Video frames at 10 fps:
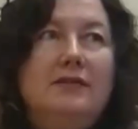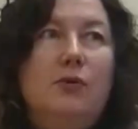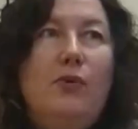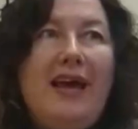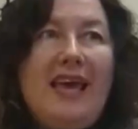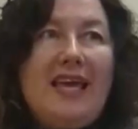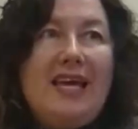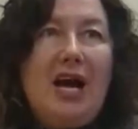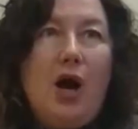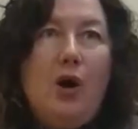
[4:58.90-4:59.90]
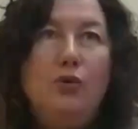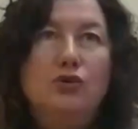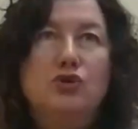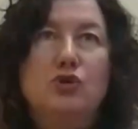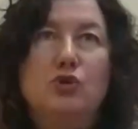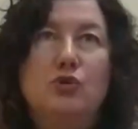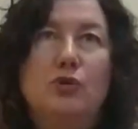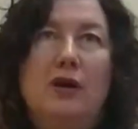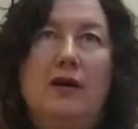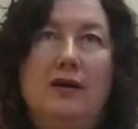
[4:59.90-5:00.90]
the way how
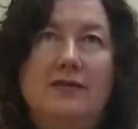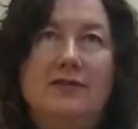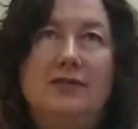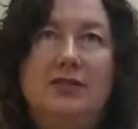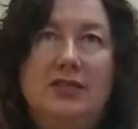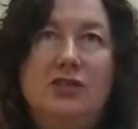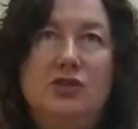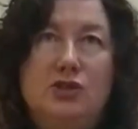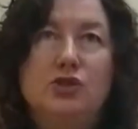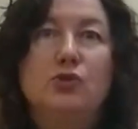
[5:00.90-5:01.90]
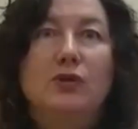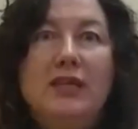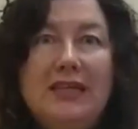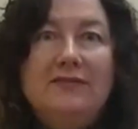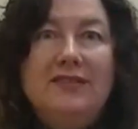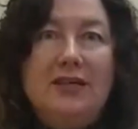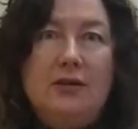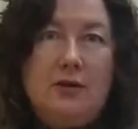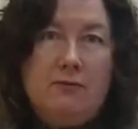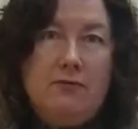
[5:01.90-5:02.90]
to ask teachers to leave their
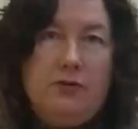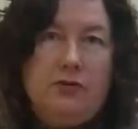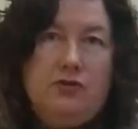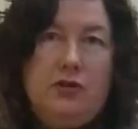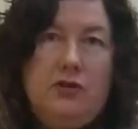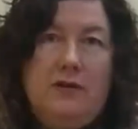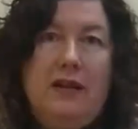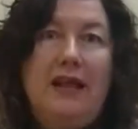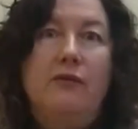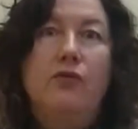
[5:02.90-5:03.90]
comfort zone, and